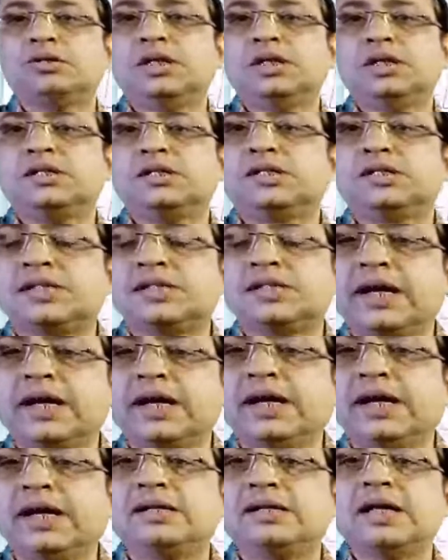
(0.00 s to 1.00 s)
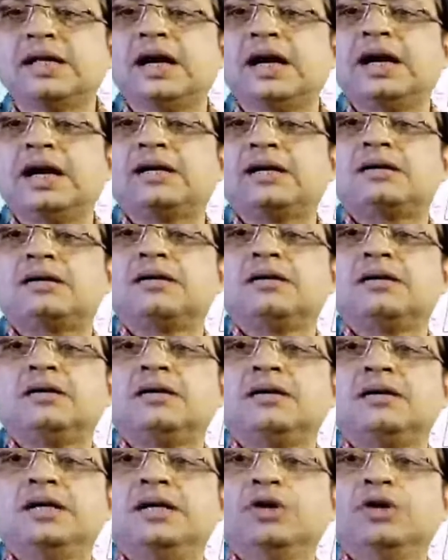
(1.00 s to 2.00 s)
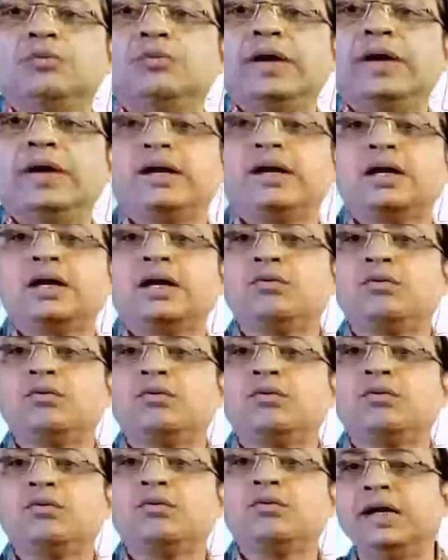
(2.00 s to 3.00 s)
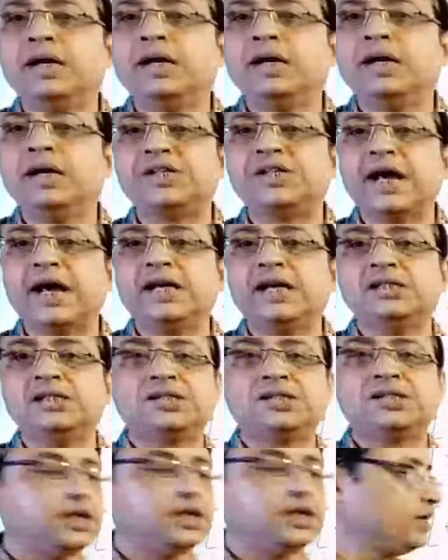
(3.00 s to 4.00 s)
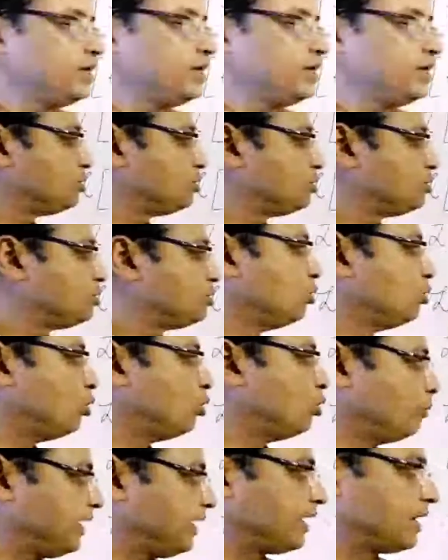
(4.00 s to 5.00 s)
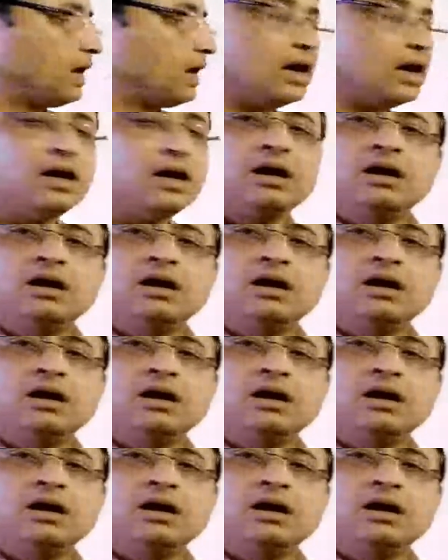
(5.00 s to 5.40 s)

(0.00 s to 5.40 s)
said that numerator will be changed into omega.